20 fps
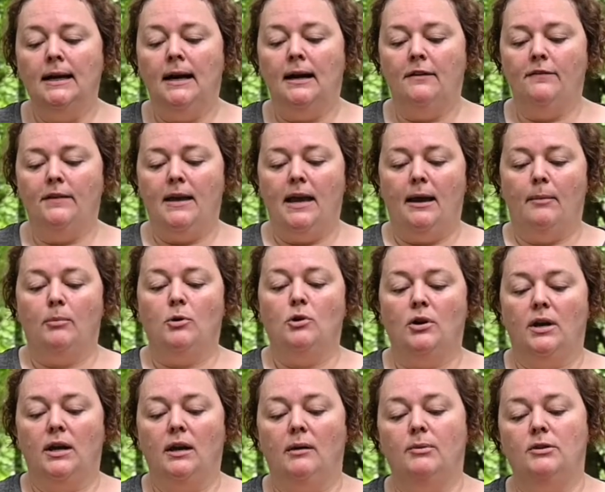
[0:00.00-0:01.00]
of camp
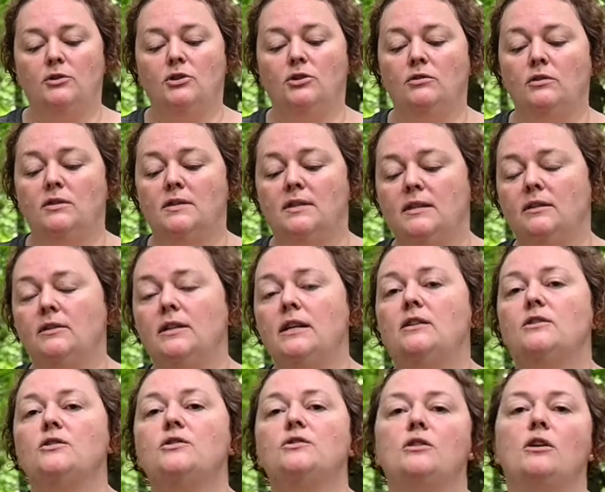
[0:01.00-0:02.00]
cooking, but you still
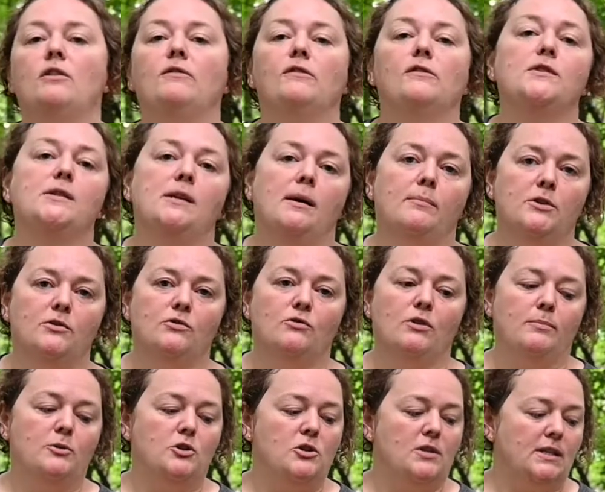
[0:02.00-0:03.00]
need a stove of some
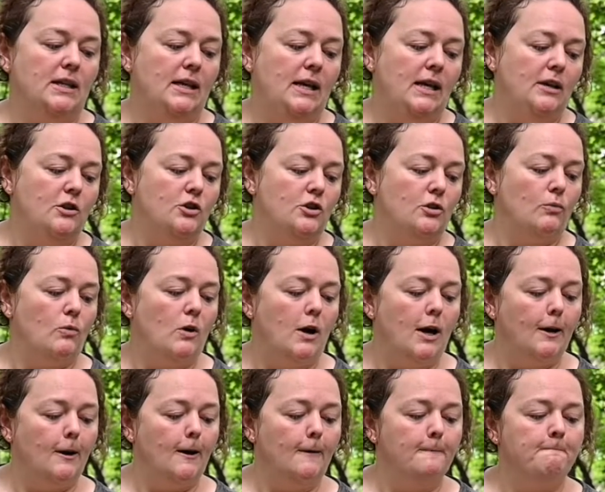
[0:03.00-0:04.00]
description to heat your
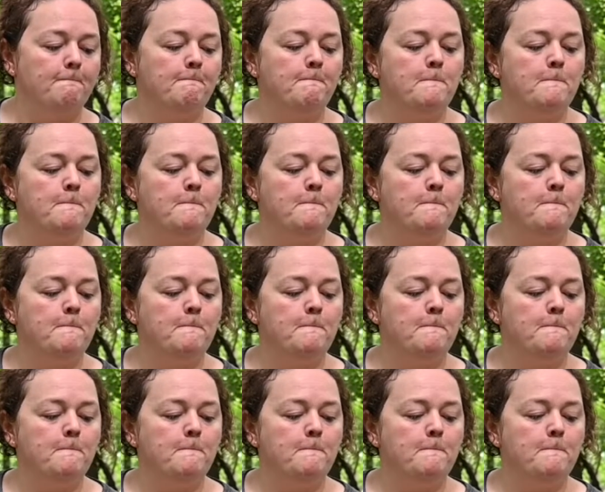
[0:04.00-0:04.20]
water.